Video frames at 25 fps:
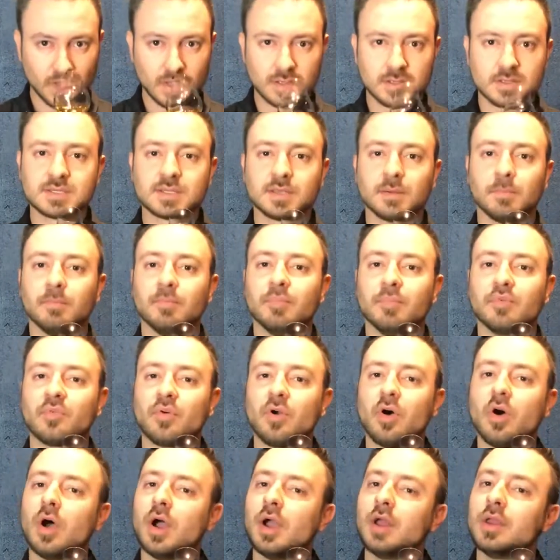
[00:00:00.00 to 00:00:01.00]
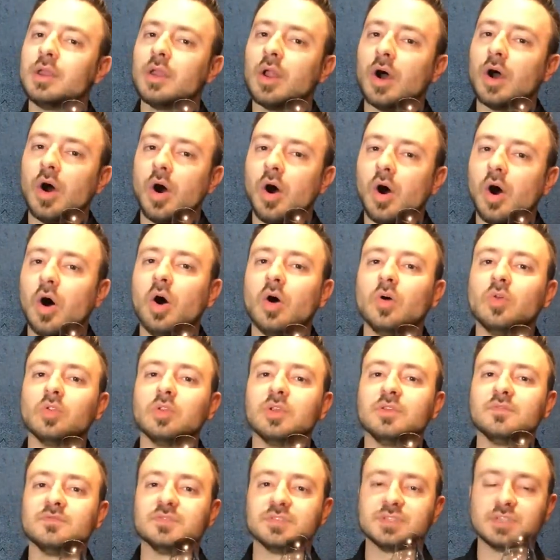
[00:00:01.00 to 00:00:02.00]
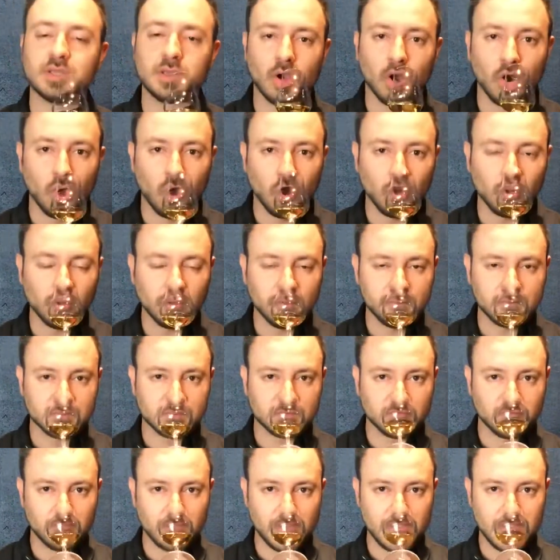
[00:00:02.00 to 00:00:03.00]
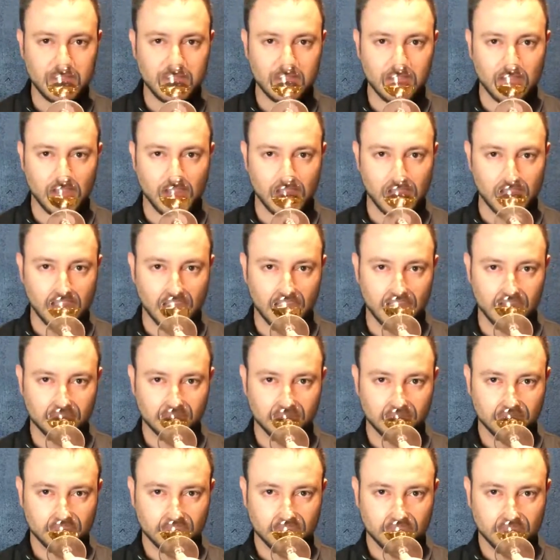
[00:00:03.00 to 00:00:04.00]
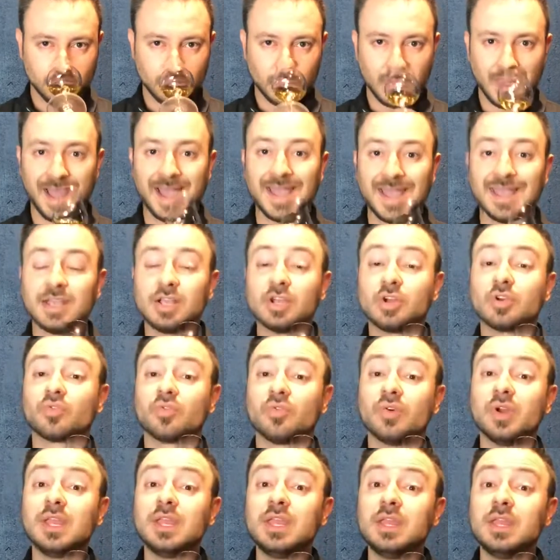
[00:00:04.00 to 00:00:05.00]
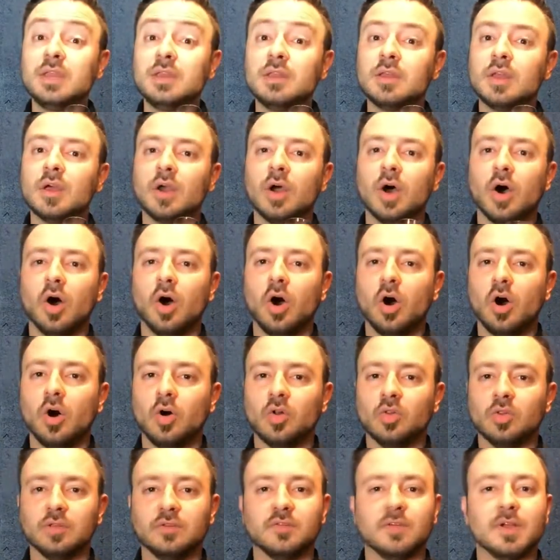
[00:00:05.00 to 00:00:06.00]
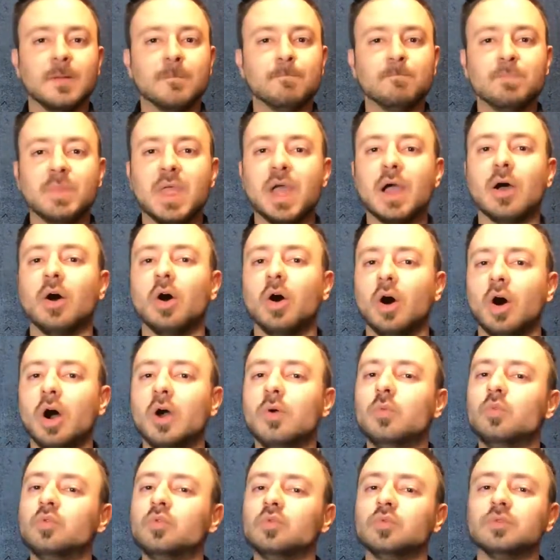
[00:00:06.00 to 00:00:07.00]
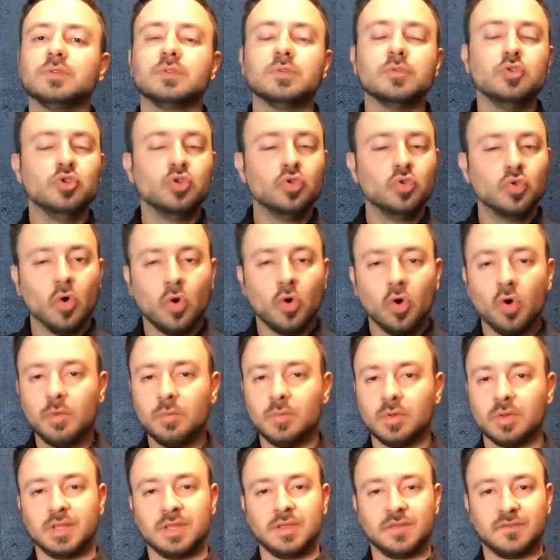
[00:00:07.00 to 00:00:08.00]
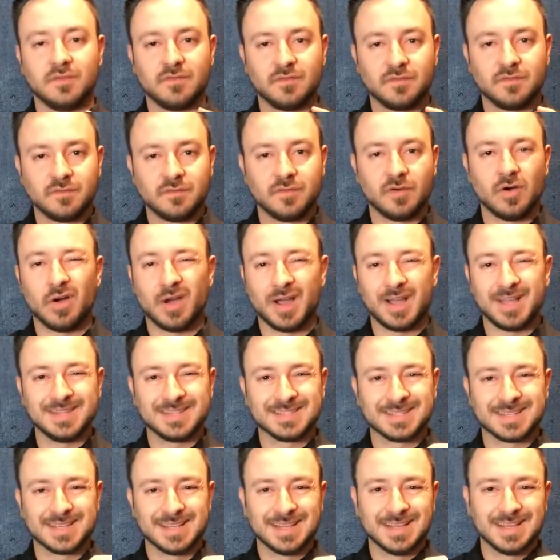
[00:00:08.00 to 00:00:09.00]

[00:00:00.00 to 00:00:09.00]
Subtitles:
Some brine olives. The olives for me are a green olive. Now, I will normally find